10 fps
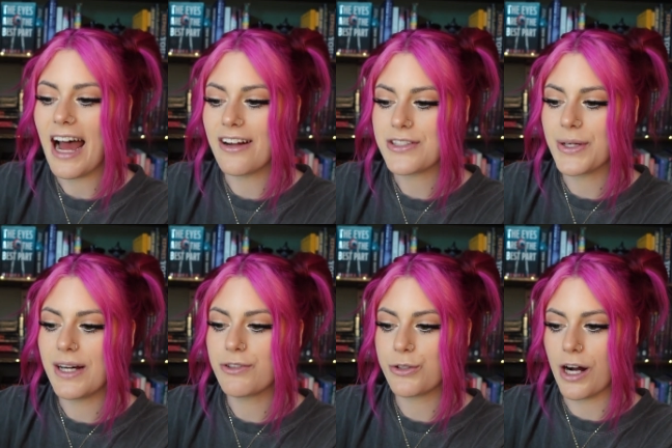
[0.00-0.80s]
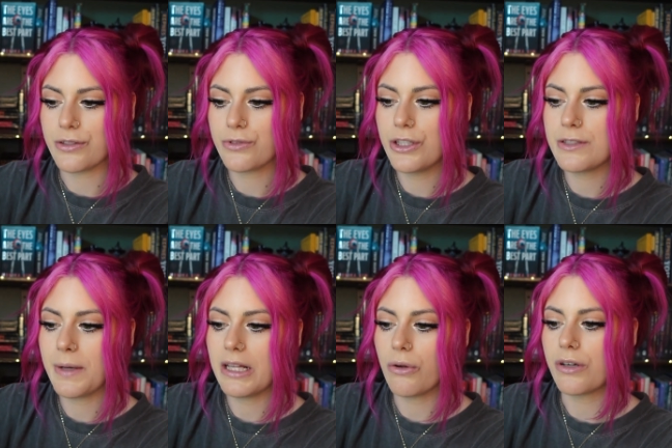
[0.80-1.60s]
I also have Crossroads
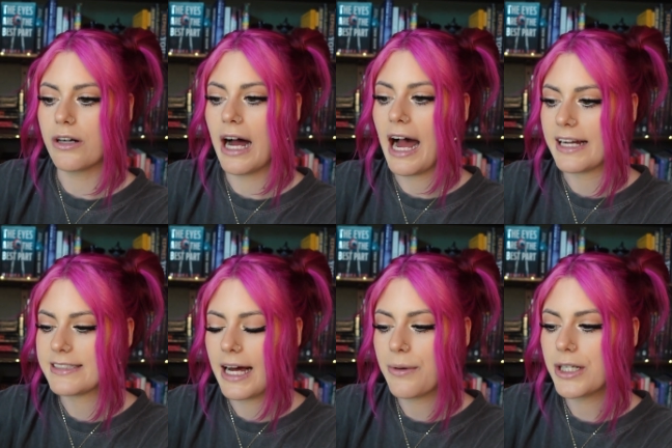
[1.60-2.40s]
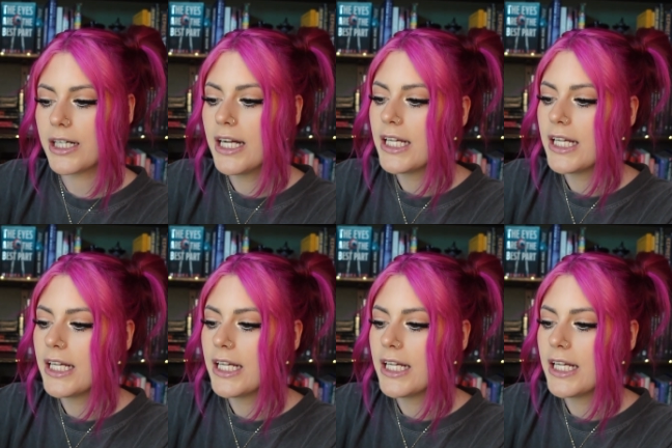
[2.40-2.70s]
by Laurel Hightower.